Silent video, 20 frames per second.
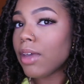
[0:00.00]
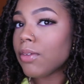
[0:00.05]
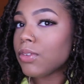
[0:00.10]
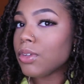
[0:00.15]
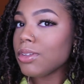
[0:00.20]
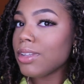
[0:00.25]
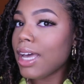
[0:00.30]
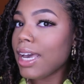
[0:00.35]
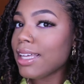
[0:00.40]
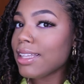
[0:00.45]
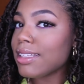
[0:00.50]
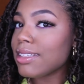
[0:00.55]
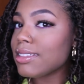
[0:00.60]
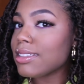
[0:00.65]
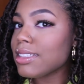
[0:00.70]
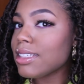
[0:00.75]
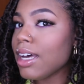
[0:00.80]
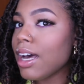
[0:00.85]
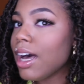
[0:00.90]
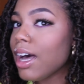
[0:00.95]
if you like
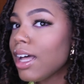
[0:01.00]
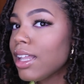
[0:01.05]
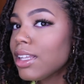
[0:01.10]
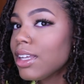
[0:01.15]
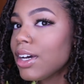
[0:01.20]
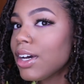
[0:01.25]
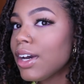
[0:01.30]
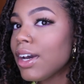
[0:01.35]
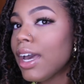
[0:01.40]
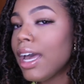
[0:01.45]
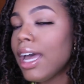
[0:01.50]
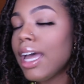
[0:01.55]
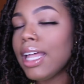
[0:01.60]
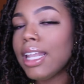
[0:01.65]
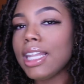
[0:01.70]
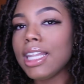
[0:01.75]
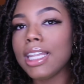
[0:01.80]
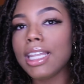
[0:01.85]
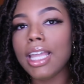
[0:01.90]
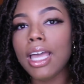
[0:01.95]
this color,
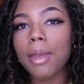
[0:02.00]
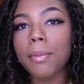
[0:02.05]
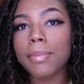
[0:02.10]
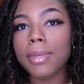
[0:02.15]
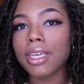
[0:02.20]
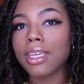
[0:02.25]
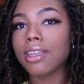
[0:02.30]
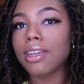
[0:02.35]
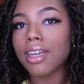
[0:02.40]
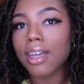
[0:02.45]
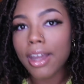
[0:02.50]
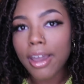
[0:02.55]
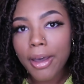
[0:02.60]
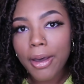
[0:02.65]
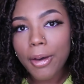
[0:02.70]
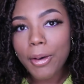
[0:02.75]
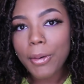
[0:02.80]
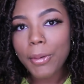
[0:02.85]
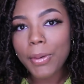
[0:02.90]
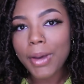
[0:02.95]
let me
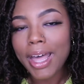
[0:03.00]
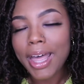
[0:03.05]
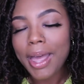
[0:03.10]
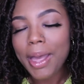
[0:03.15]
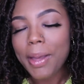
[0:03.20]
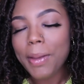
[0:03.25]
know.